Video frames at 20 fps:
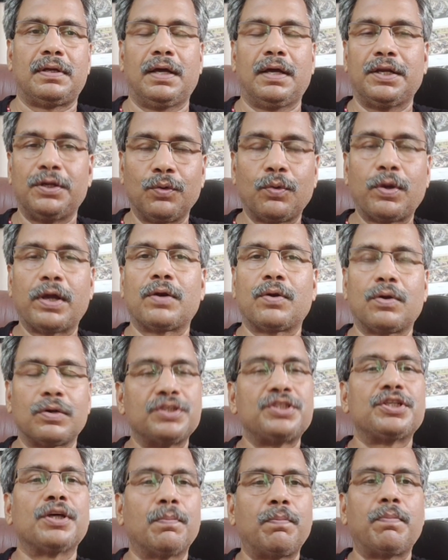and you
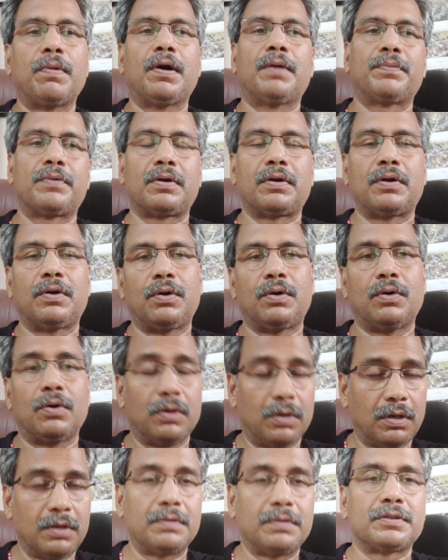can jump after
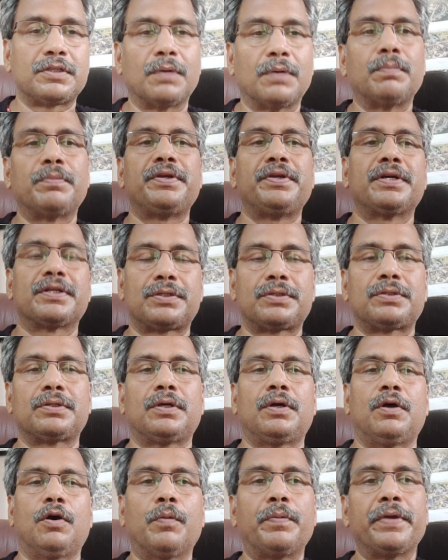some years
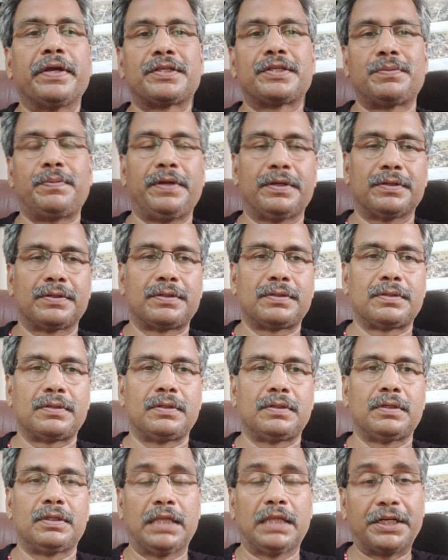of experience.
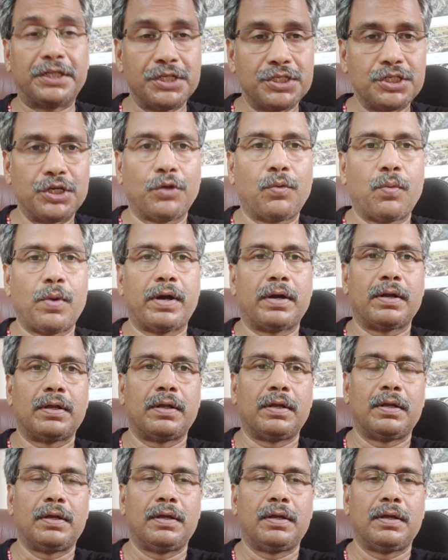That is required.